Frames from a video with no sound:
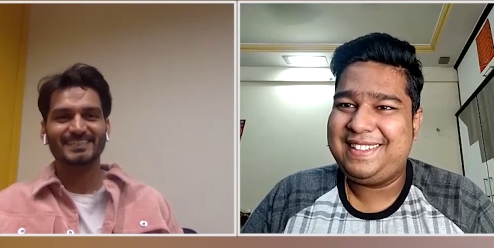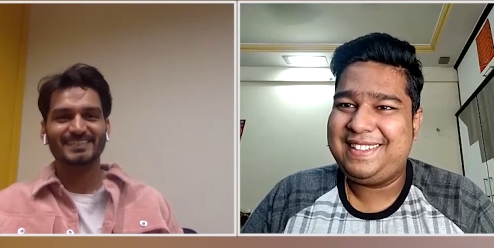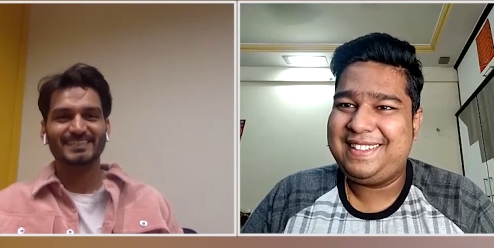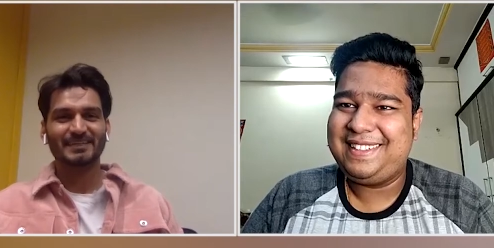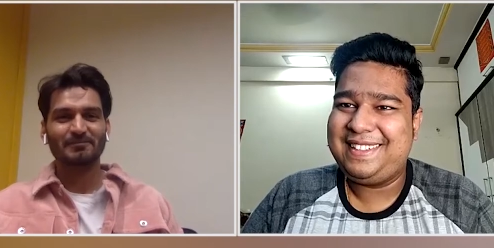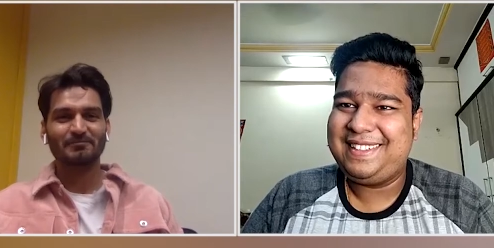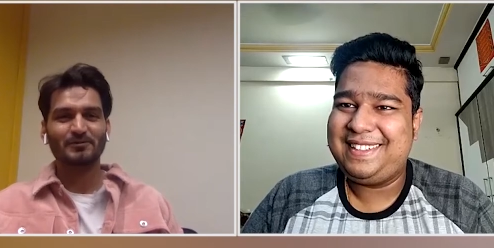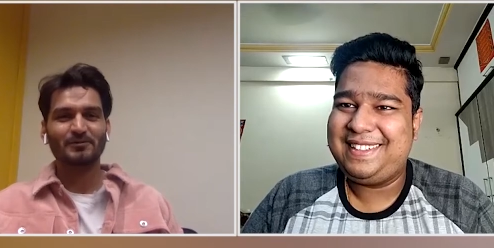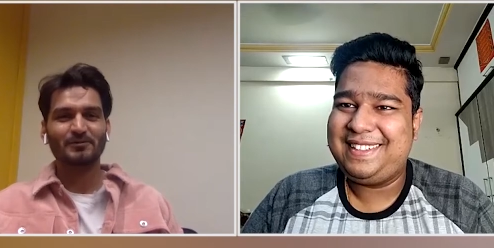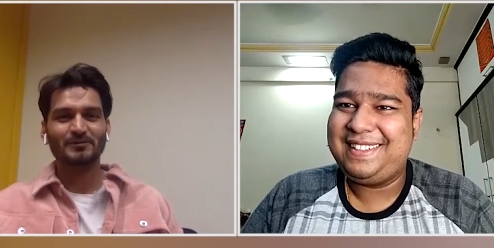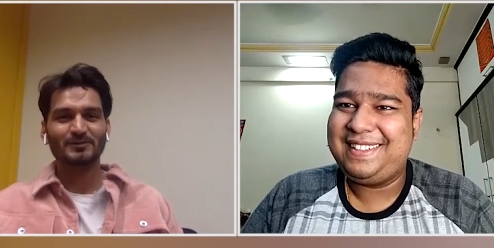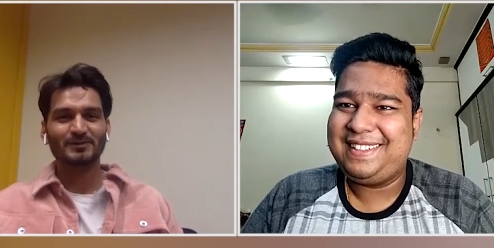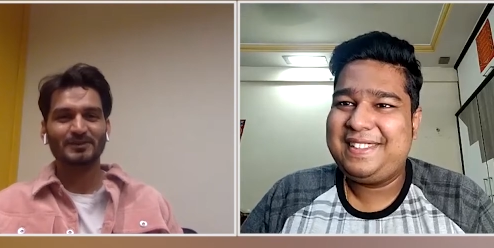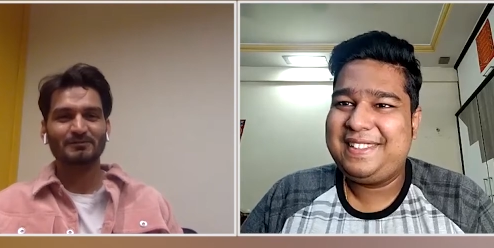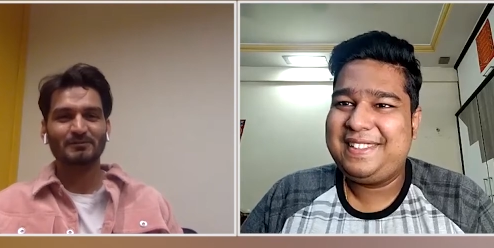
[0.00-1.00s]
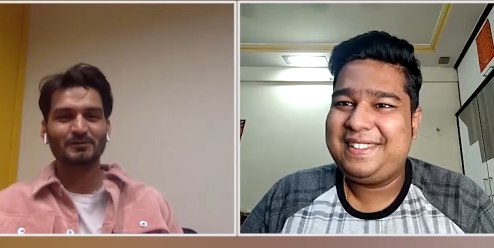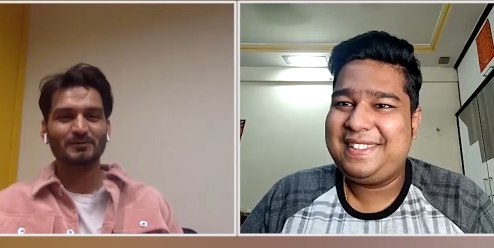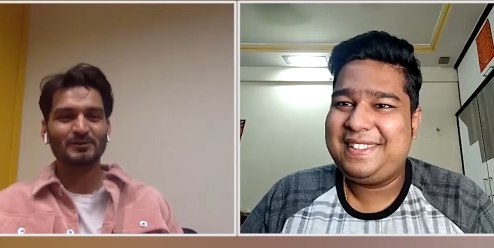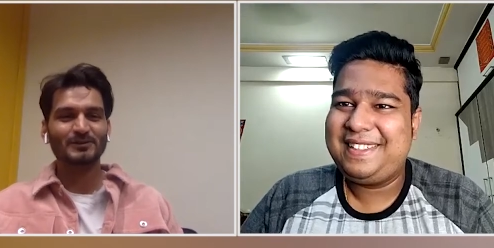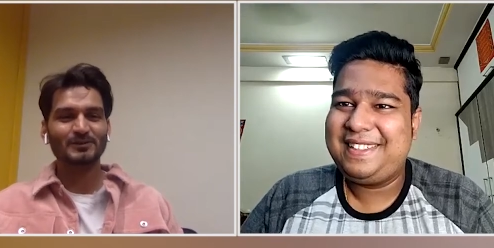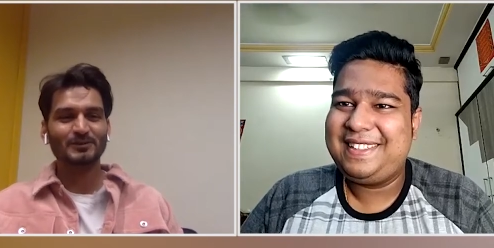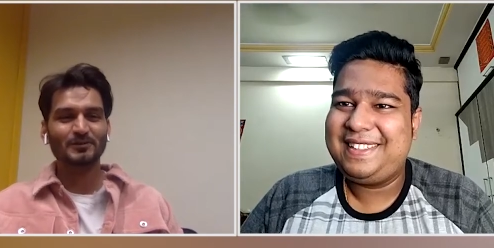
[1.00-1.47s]
Speaker 1: If you if you
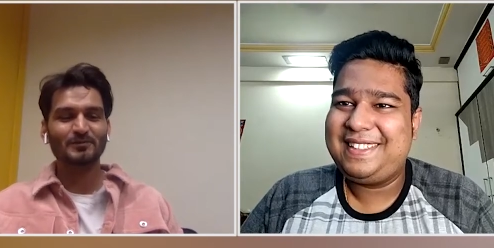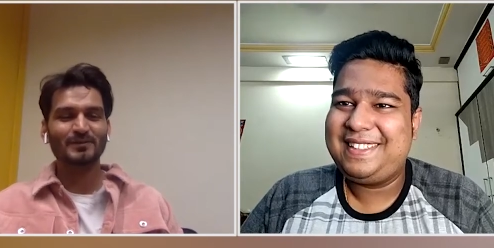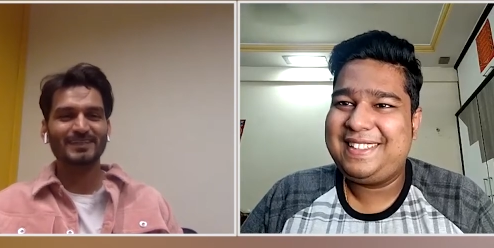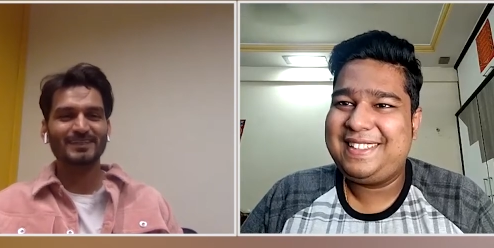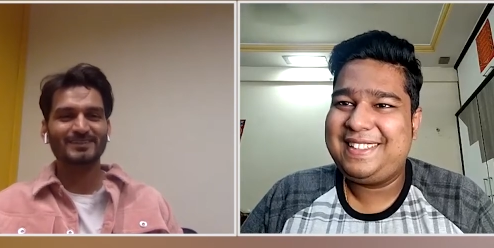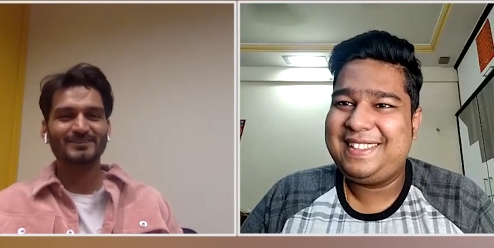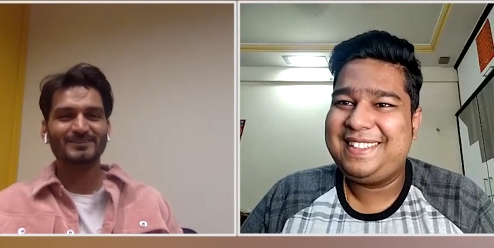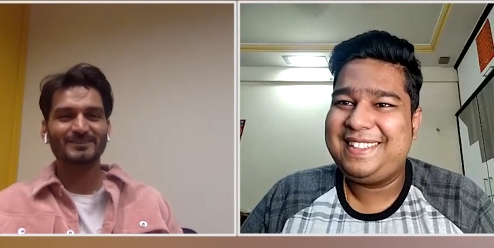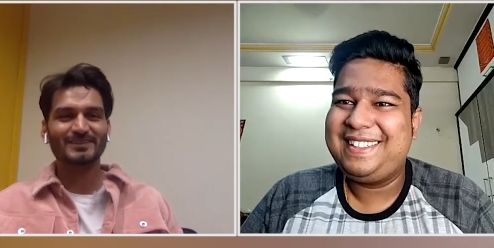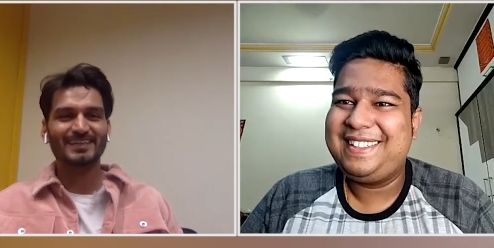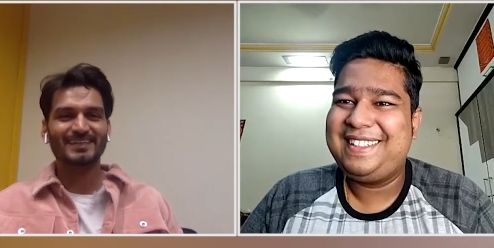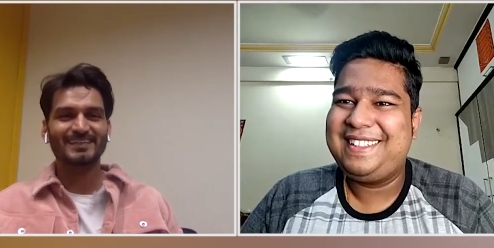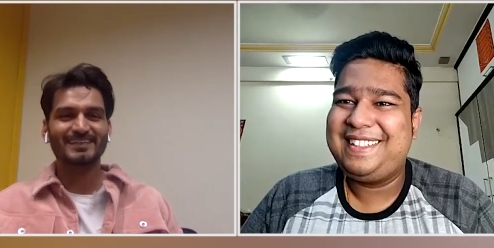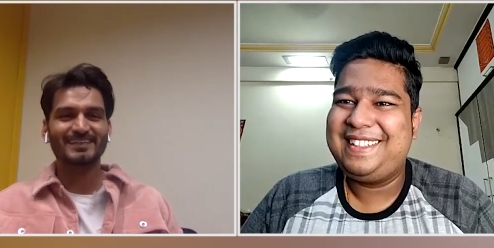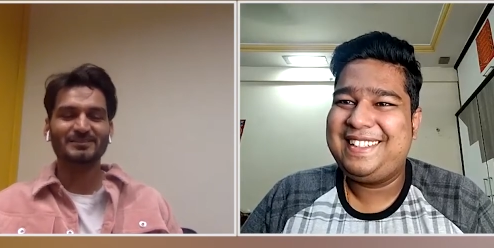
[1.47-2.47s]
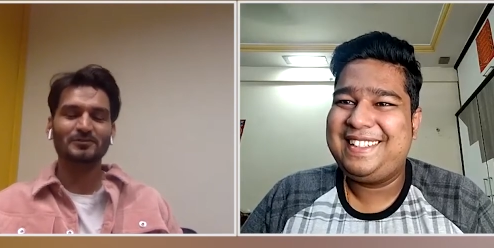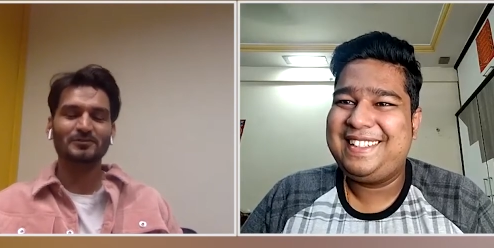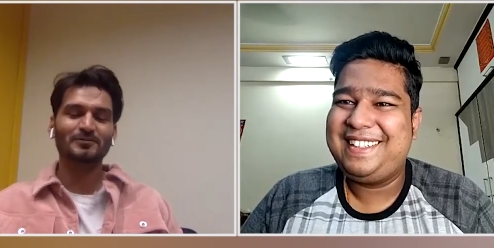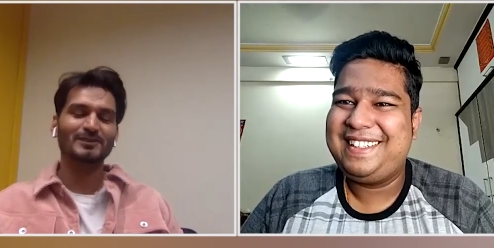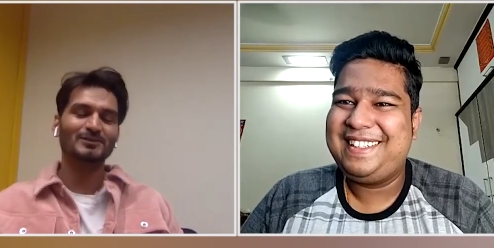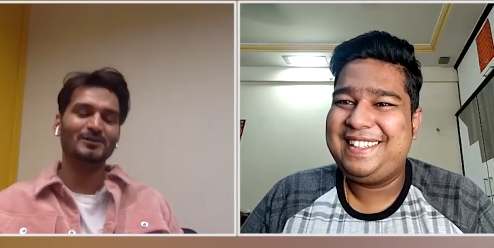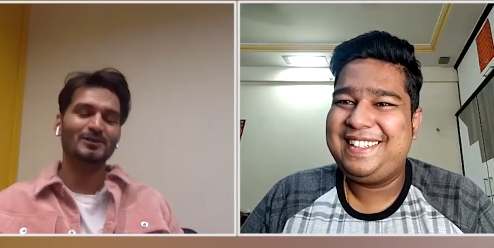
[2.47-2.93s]
want to know me, you can listen to my
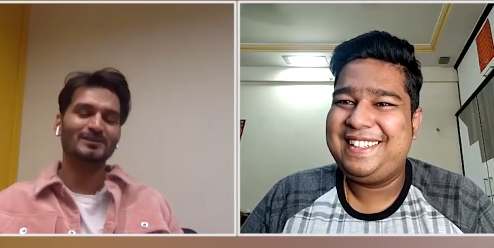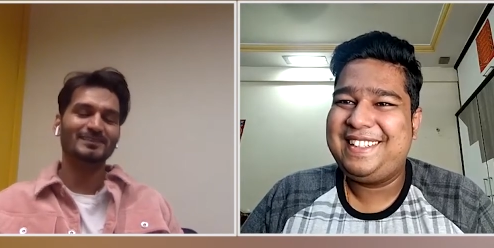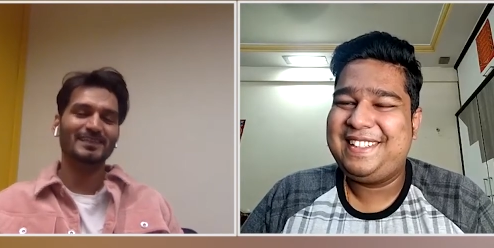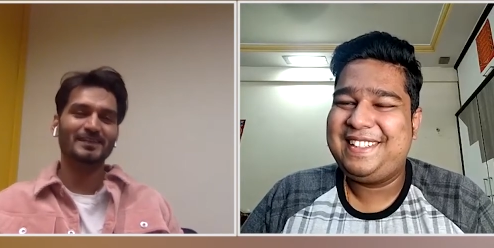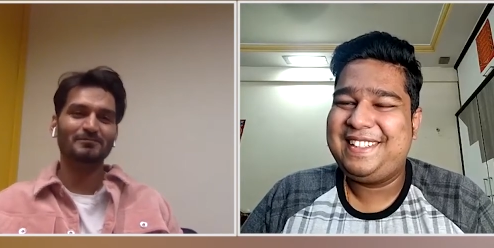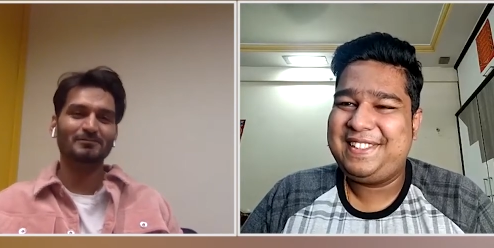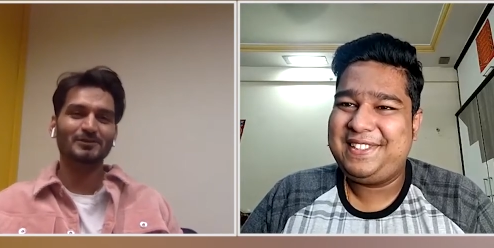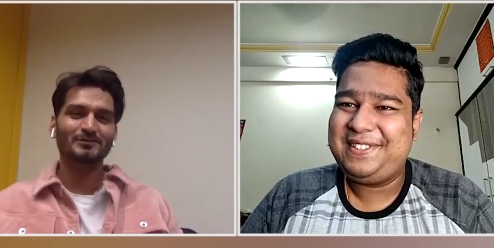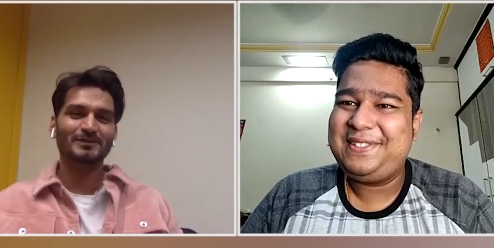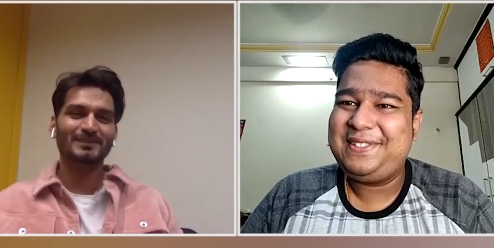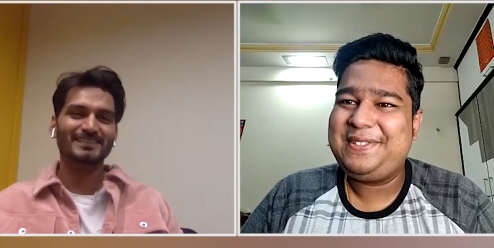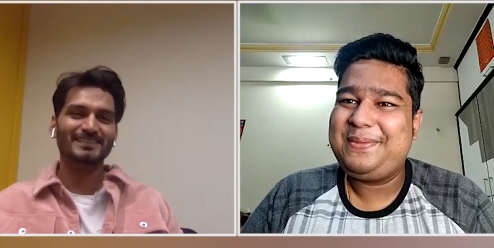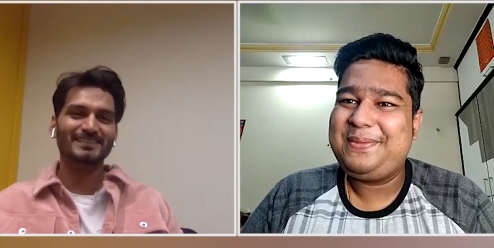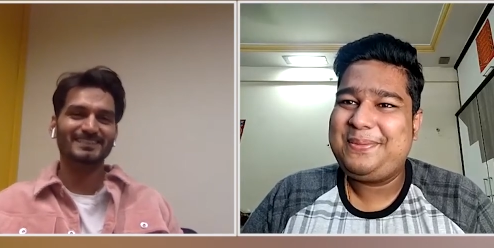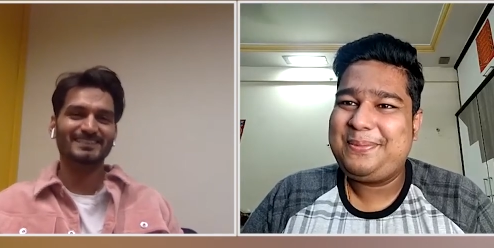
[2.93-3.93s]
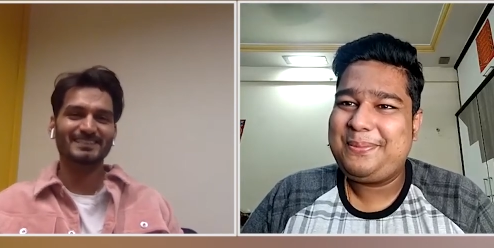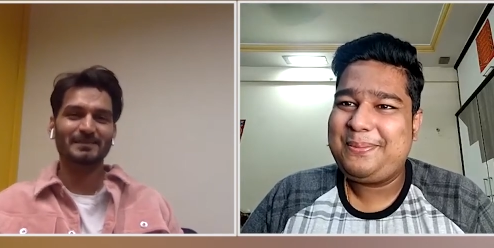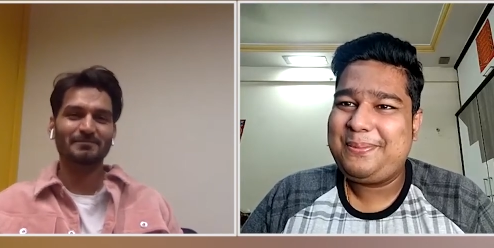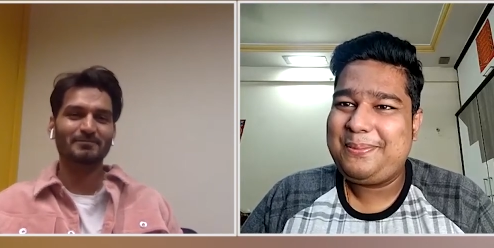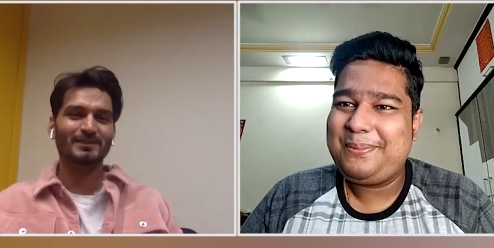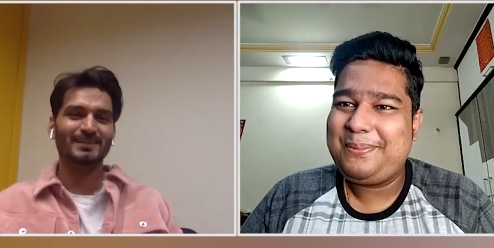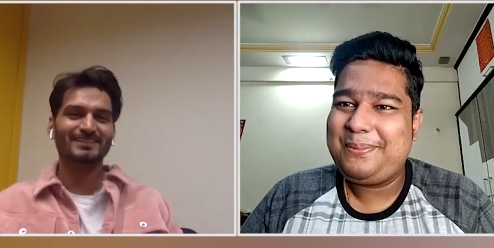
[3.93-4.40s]
songs and come to me. Same
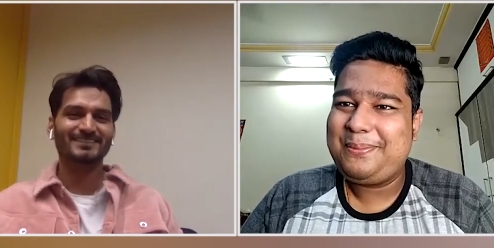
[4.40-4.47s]
thing.